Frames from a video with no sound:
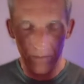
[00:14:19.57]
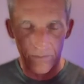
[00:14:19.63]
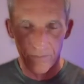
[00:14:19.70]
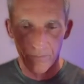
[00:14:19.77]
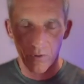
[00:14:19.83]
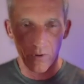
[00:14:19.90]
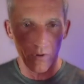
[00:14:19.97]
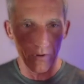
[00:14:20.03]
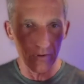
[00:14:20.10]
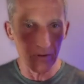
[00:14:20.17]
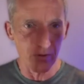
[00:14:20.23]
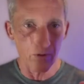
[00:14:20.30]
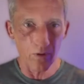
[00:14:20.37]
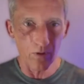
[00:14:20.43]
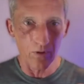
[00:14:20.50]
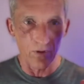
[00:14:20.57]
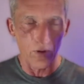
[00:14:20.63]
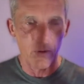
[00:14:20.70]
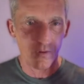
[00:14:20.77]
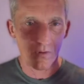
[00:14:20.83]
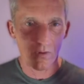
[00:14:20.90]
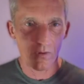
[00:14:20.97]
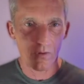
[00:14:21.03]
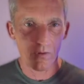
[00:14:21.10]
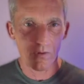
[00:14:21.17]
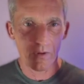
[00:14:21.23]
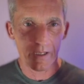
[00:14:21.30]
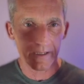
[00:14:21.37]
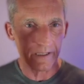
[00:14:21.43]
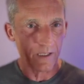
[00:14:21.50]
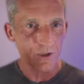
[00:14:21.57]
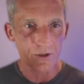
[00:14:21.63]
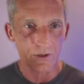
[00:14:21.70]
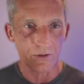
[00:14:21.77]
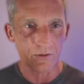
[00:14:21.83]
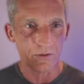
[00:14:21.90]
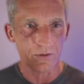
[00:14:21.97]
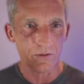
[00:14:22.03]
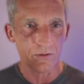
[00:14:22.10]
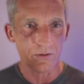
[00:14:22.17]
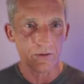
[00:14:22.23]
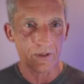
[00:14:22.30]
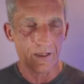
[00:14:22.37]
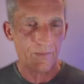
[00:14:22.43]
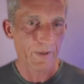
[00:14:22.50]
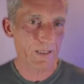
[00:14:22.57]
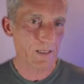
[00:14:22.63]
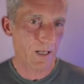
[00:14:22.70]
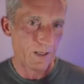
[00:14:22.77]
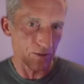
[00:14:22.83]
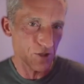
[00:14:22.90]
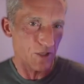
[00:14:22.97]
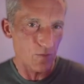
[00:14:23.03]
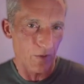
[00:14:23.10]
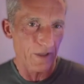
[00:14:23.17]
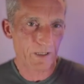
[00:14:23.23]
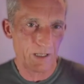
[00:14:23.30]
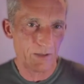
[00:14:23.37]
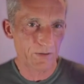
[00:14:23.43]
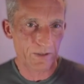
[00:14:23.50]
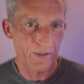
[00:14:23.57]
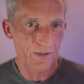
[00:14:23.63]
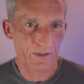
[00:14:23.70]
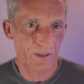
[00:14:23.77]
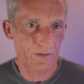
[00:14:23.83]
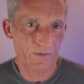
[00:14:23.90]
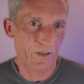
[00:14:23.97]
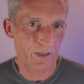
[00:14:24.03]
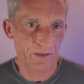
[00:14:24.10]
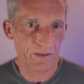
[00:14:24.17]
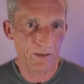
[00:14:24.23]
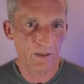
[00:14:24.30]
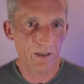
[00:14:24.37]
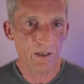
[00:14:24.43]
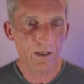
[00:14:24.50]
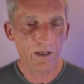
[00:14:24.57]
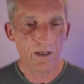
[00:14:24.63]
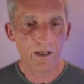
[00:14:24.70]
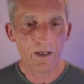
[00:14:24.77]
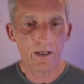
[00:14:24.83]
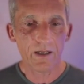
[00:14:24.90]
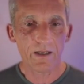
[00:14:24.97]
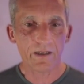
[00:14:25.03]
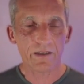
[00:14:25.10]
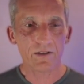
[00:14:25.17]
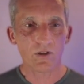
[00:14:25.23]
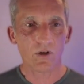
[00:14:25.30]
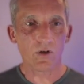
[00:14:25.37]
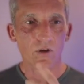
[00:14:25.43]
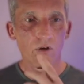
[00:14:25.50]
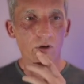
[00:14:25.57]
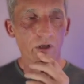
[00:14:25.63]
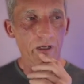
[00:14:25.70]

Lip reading: porn or addiction. I just went out and fucked. So